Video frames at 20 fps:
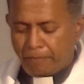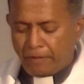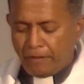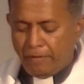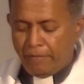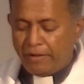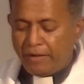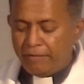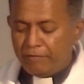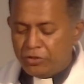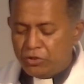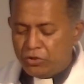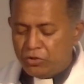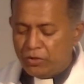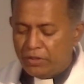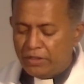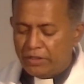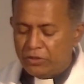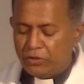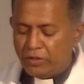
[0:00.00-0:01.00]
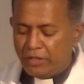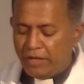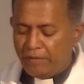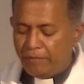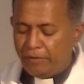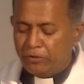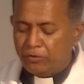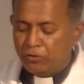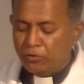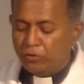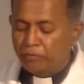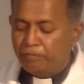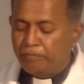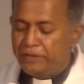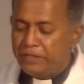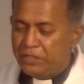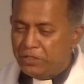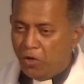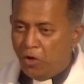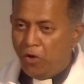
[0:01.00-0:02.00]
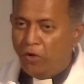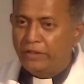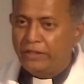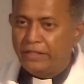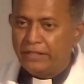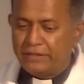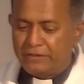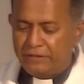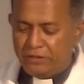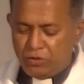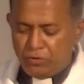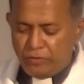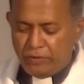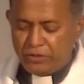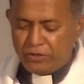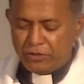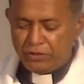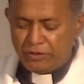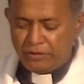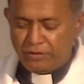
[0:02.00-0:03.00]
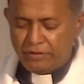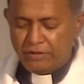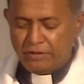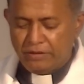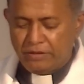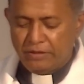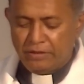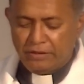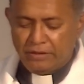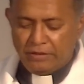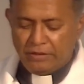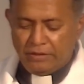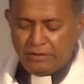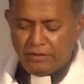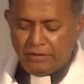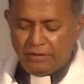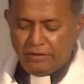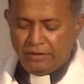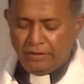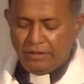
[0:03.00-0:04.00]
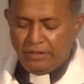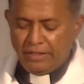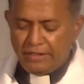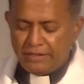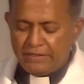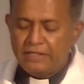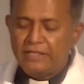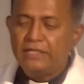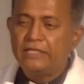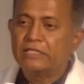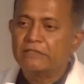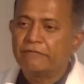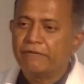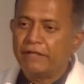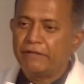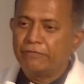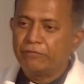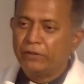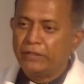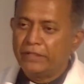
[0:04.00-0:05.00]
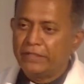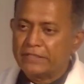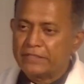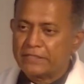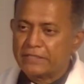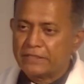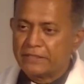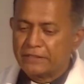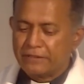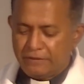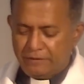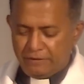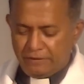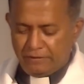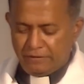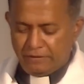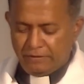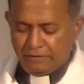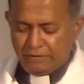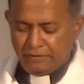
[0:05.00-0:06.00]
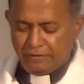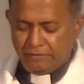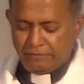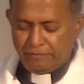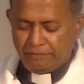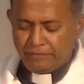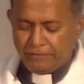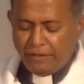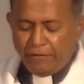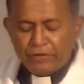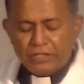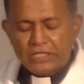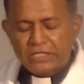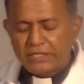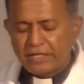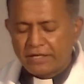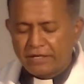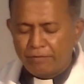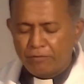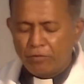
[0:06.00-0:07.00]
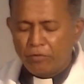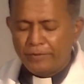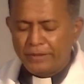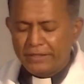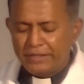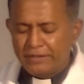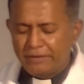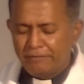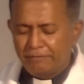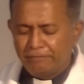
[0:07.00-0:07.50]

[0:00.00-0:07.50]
But I'm sure you're able to look beyond that situation and see his faithfulness. Can we just take a moment?